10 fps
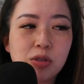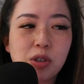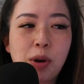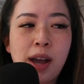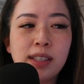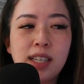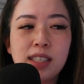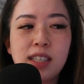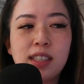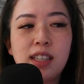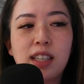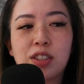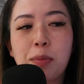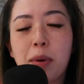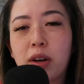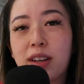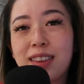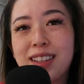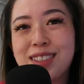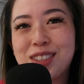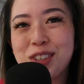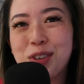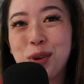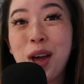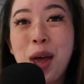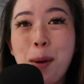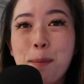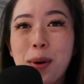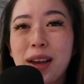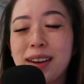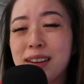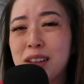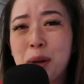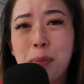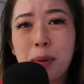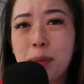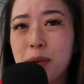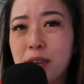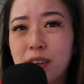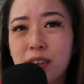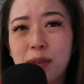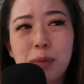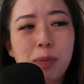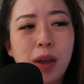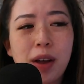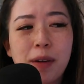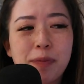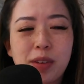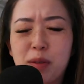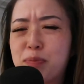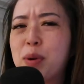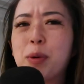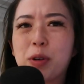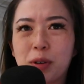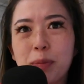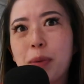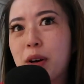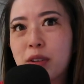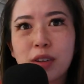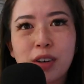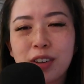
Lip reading: So I technically like to market this to my club promoter, bottle